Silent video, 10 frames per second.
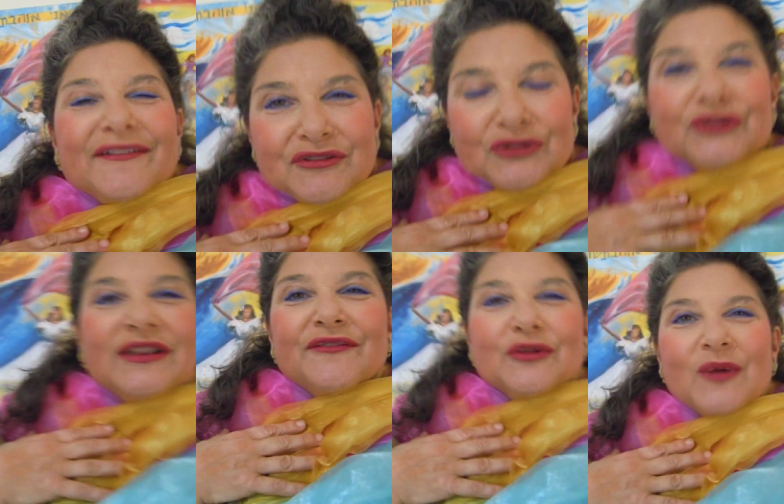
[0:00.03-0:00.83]
Good afternoon,
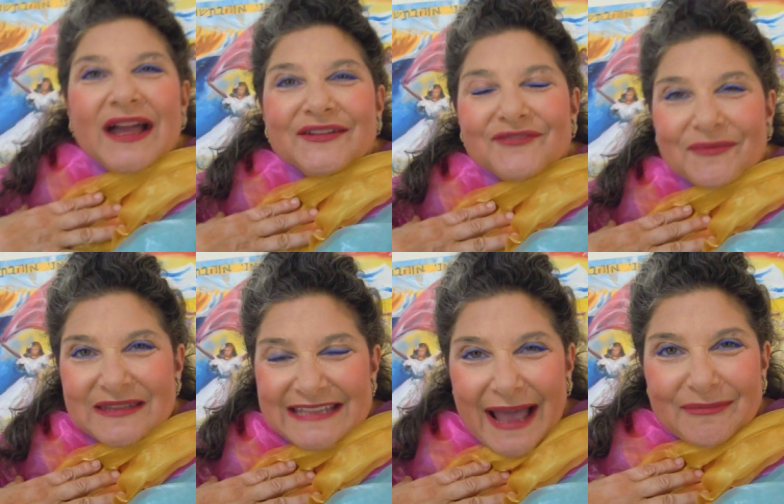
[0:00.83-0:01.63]
everyone, from
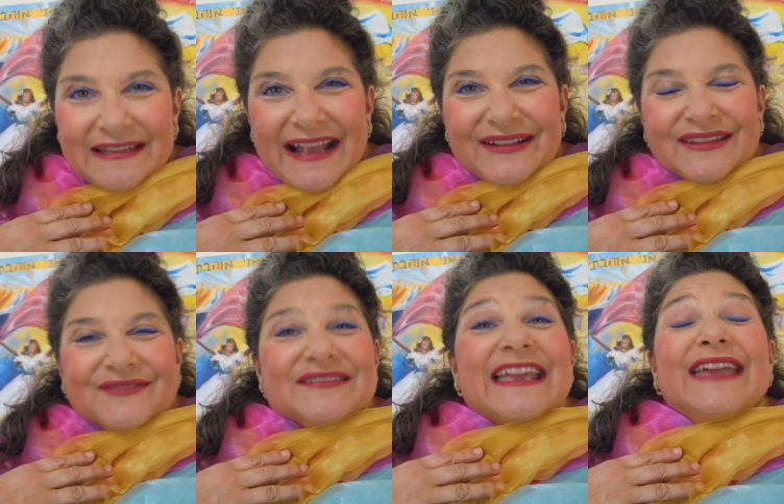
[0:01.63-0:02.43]
the Tabernacle
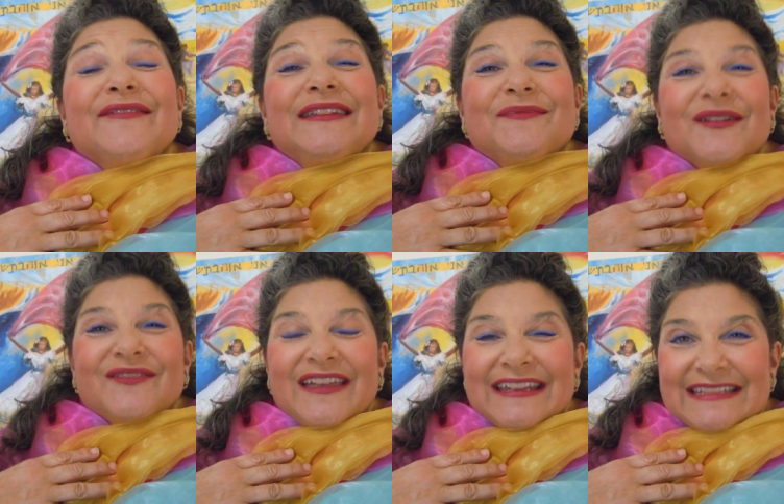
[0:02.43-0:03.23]
of David
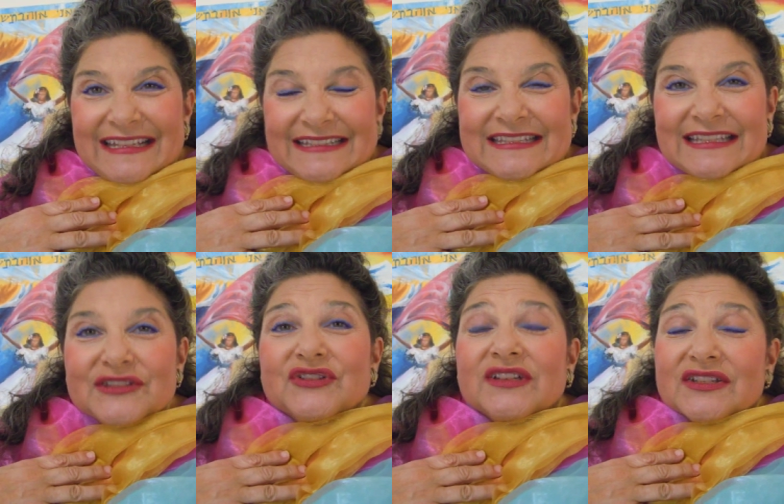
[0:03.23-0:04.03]
Prophetic Dance
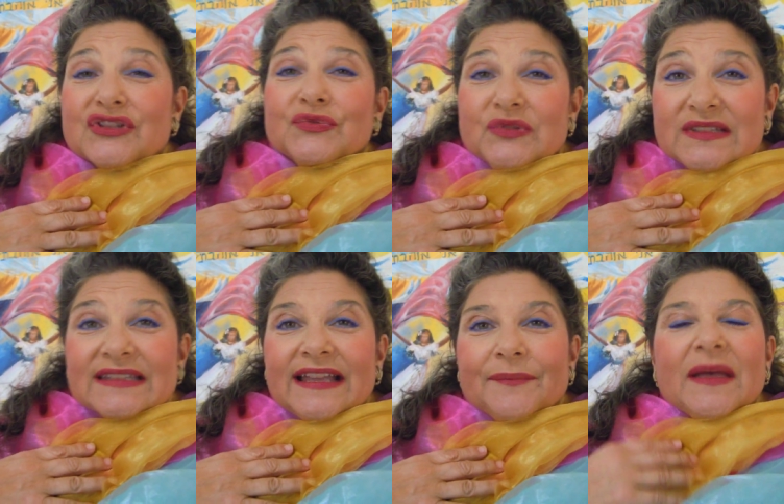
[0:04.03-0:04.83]
Center in
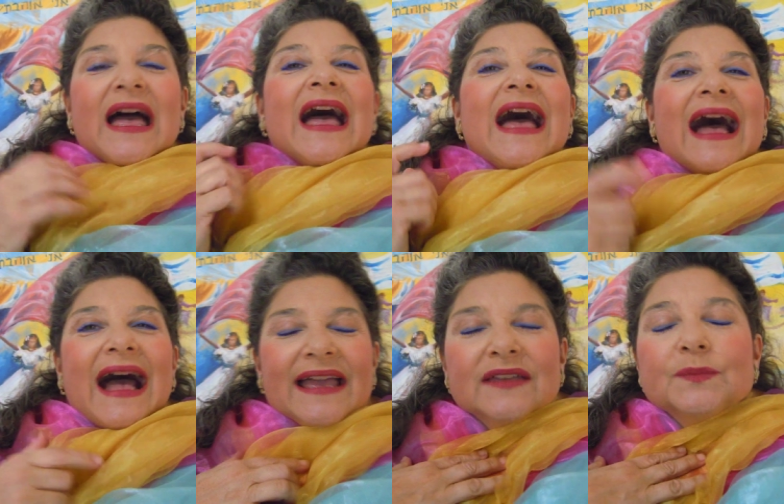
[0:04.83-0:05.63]
Jerusalem.
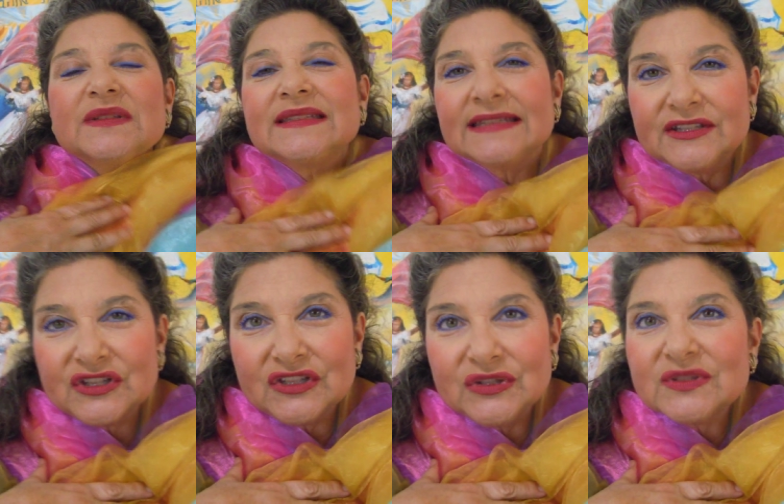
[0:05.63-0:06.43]
I am
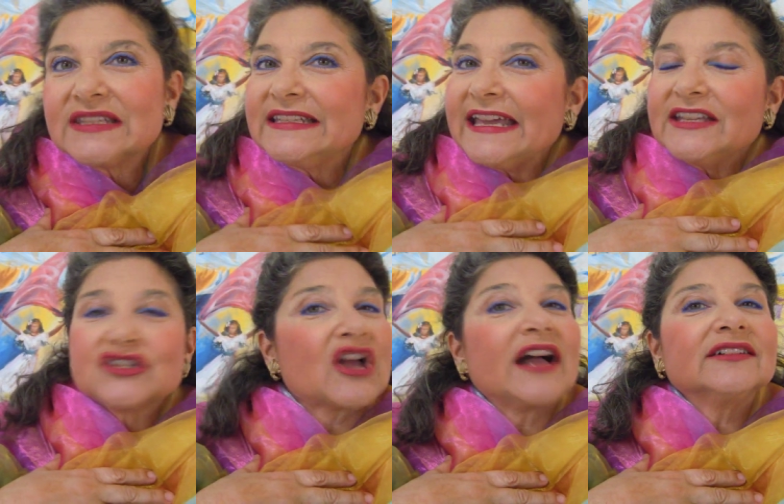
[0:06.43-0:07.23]
beseeching you today,
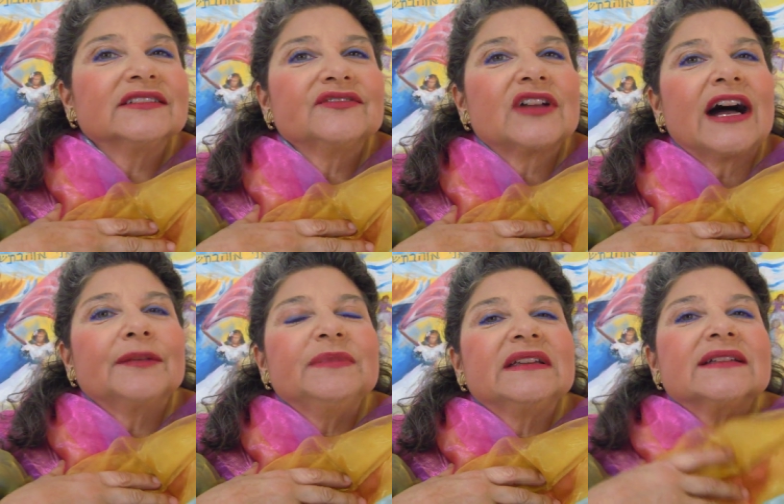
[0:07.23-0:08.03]
child of
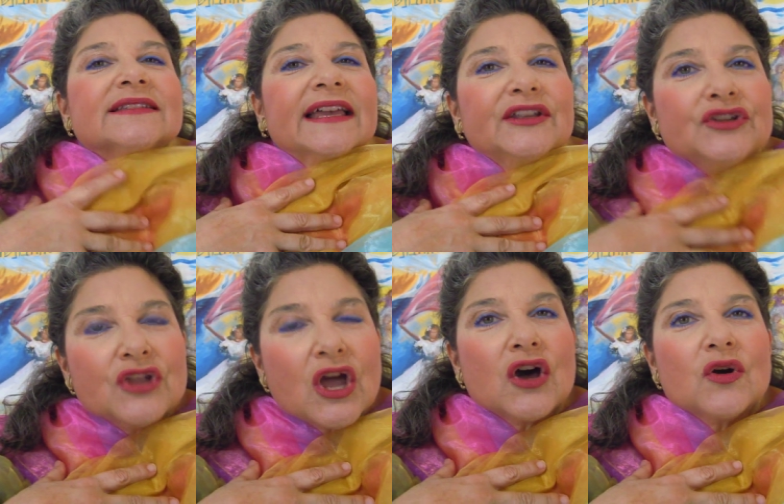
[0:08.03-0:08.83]
God, because I
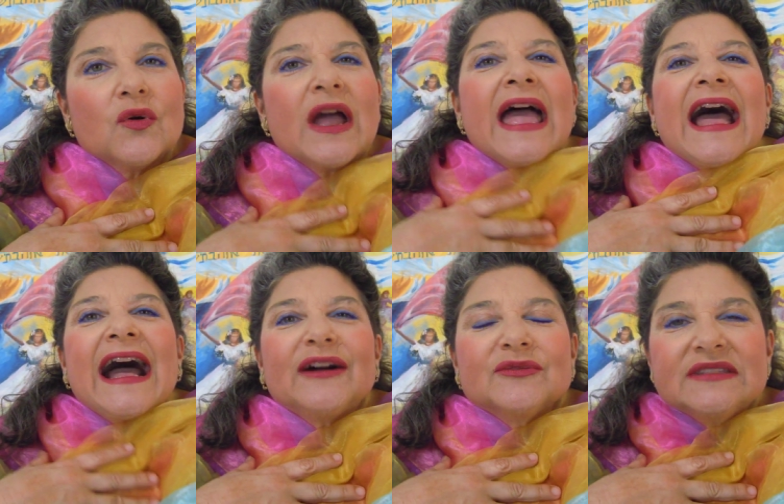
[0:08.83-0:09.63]
know
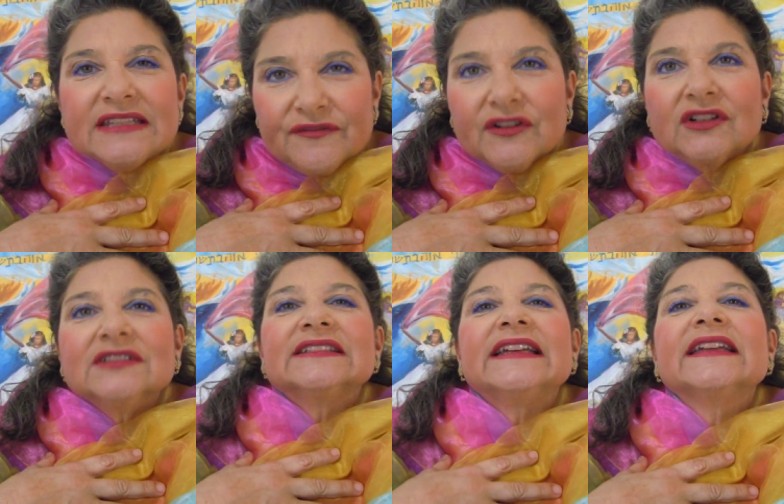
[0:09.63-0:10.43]
how
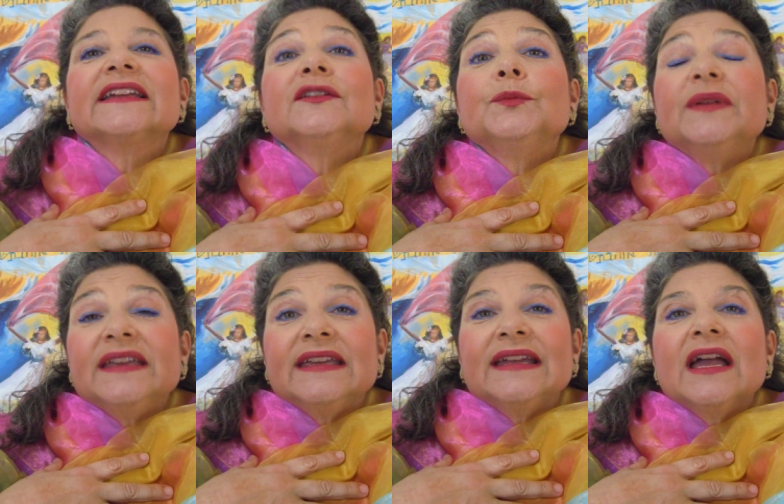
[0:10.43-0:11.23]
difficult it can
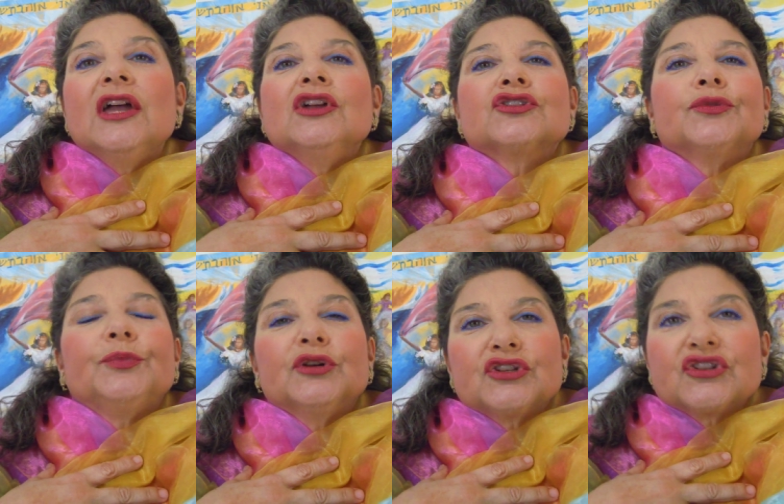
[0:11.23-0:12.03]
be to
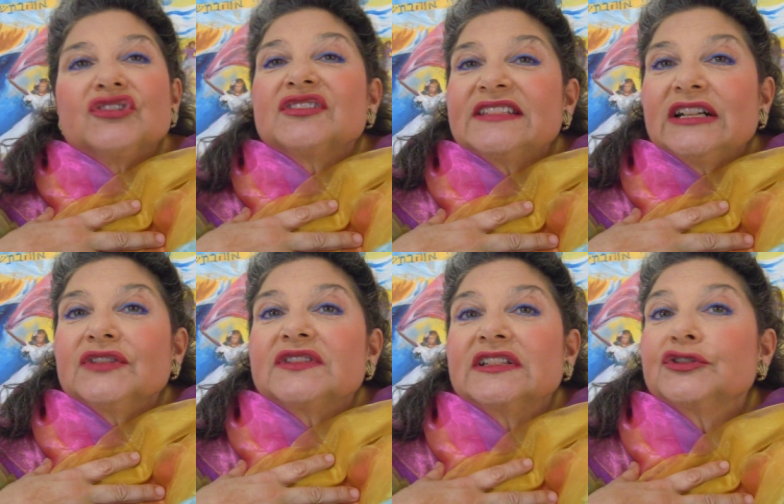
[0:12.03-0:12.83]
push
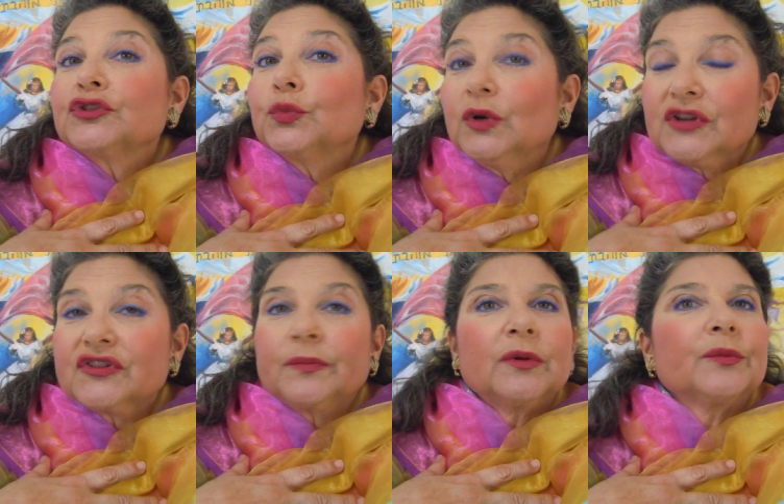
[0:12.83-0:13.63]
ourselves into
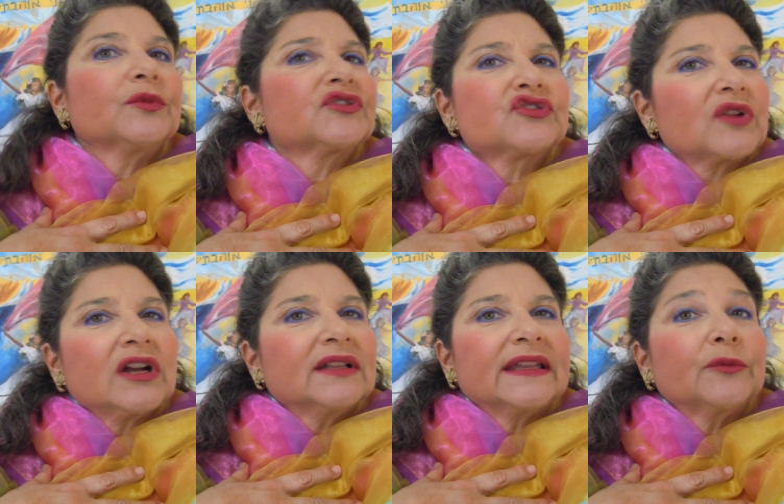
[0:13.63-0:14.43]
worship when we're
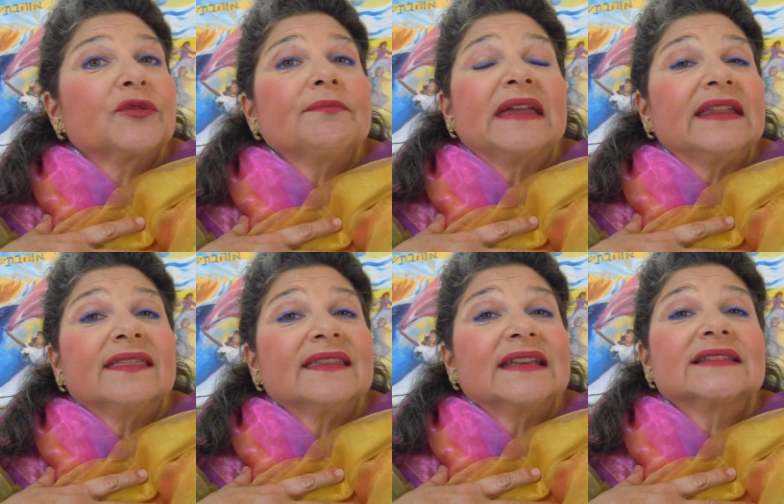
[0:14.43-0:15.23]
struggling with many
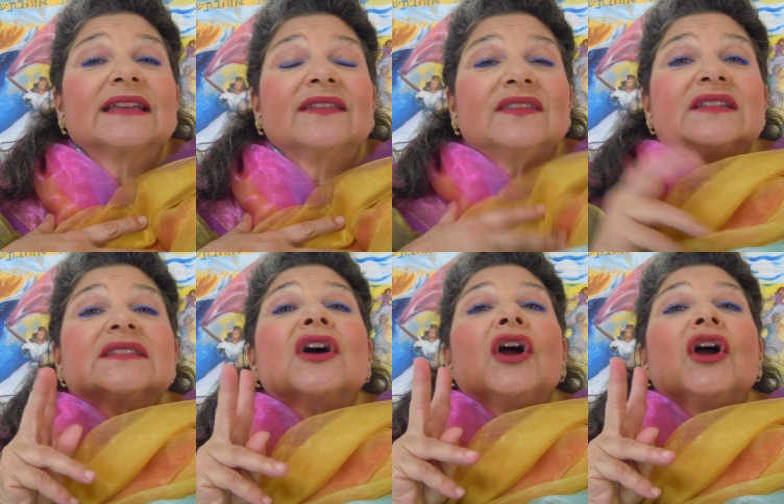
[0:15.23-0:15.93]
things in this